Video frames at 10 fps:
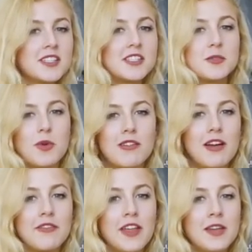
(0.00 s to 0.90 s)
Somewhere
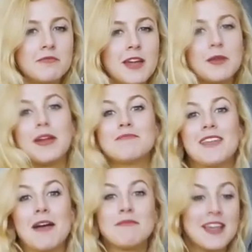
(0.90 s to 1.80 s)
around there.
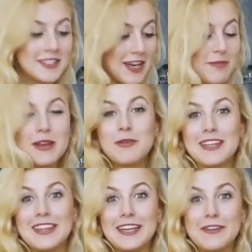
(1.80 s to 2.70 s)
Anyway, so let me know what
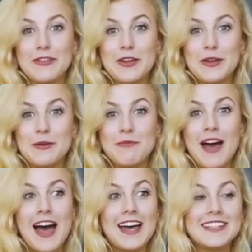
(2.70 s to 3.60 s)
you think of them,
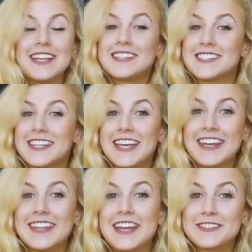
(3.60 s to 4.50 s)
and I'll see you again
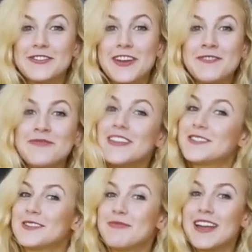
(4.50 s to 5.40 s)
in the next review.
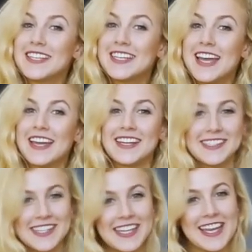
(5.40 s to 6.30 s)
This is Maddie, and I'll
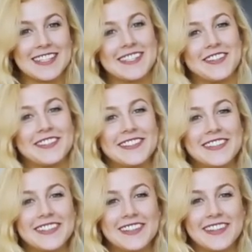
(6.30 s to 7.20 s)
see you again soon.